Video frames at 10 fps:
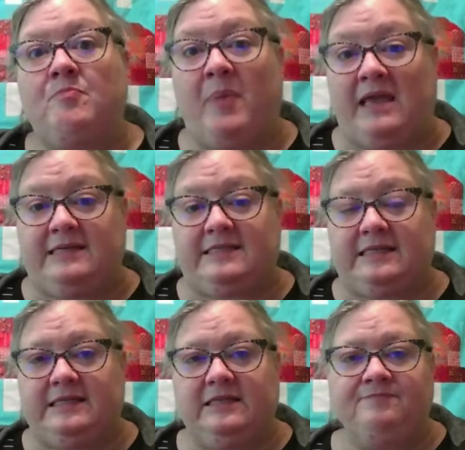
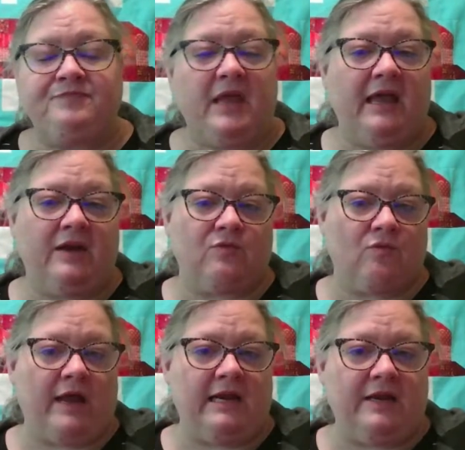basted, and
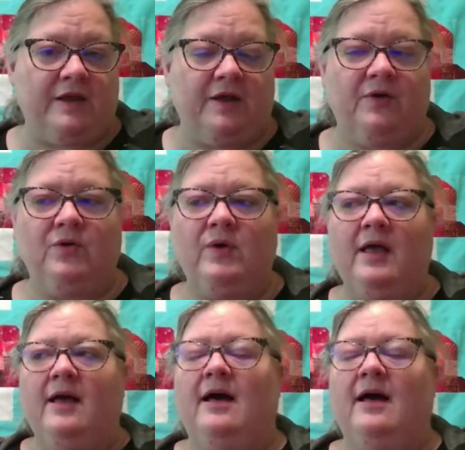ready to go.